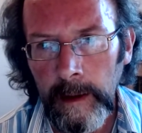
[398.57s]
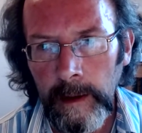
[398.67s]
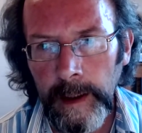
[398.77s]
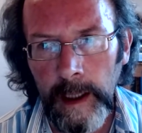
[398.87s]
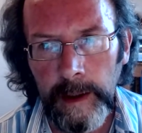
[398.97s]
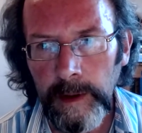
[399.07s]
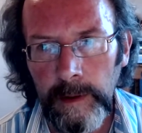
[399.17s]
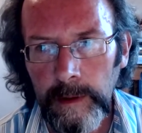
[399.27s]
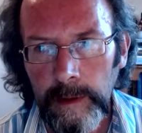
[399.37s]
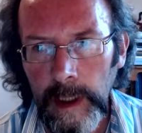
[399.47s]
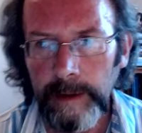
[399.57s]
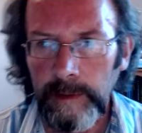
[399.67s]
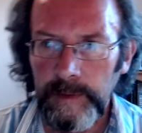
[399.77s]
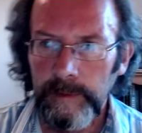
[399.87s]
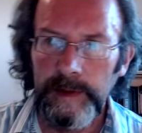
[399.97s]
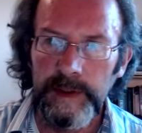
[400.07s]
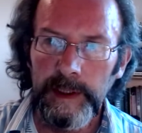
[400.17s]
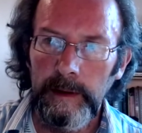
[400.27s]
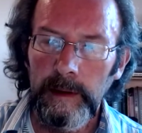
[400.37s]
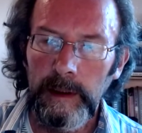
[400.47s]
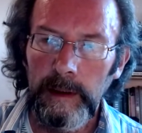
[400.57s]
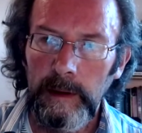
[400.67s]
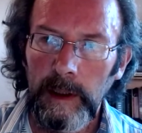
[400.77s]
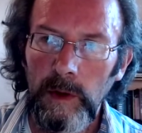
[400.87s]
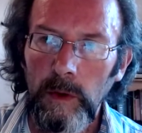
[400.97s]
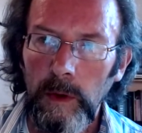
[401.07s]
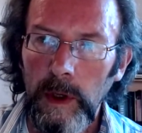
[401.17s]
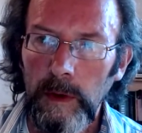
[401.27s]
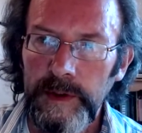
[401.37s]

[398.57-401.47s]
Yeah, and there's a Gorgo